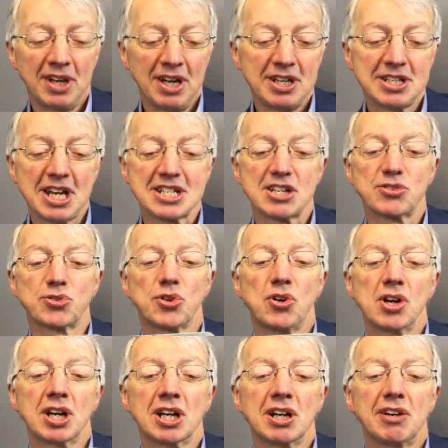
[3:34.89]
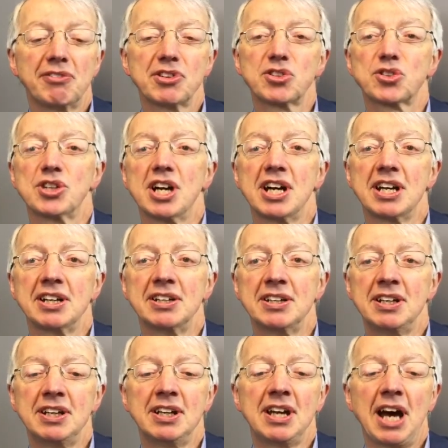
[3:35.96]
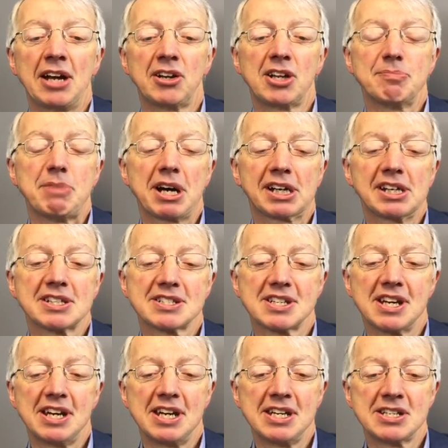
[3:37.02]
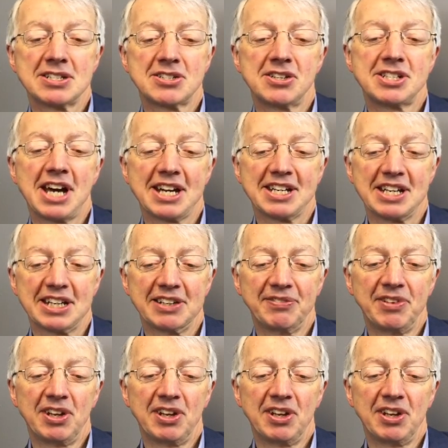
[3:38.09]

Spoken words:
It has a drawing of a train, and on the back it says, "To Daddy,